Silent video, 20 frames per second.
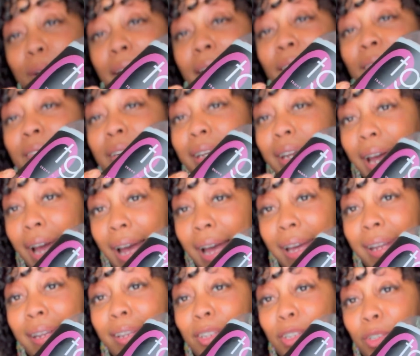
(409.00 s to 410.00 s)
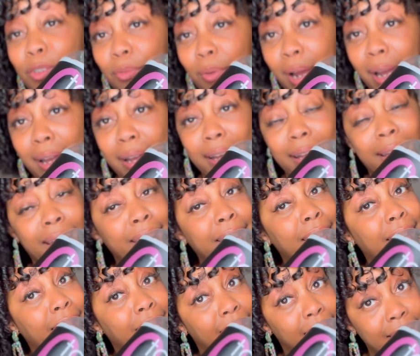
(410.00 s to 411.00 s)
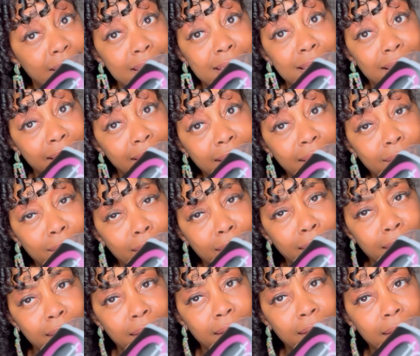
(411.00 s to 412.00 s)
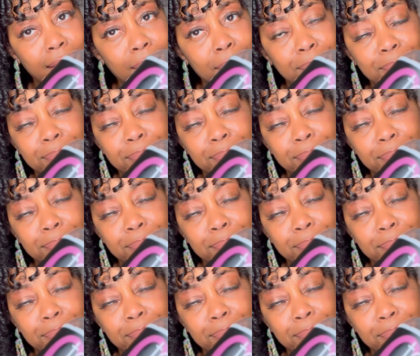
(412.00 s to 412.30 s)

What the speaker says: have not tried this leave-in,